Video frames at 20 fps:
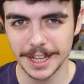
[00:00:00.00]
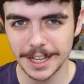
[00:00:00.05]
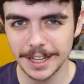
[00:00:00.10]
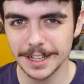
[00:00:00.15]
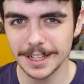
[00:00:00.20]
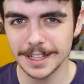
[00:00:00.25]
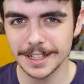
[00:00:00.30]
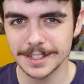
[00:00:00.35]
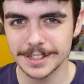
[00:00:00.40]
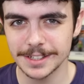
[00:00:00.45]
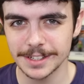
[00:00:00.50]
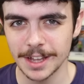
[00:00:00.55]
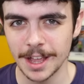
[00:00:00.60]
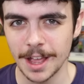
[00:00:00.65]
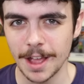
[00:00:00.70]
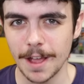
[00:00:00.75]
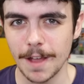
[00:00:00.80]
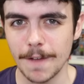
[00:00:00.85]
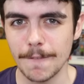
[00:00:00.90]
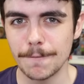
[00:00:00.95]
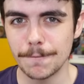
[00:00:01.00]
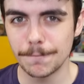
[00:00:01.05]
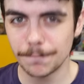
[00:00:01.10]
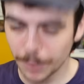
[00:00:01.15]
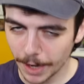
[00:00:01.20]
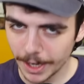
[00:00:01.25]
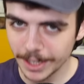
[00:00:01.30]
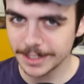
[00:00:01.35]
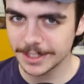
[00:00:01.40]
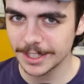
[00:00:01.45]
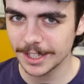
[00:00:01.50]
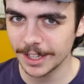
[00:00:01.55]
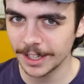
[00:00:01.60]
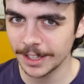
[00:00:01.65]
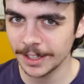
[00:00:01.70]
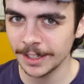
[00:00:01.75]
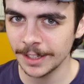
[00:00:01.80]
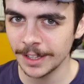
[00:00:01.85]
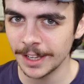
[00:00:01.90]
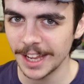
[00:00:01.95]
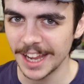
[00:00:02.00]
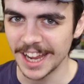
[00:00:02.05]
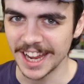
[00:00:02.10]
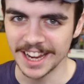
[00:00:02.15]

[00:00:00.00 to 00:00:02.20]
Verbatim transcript: It is Fighting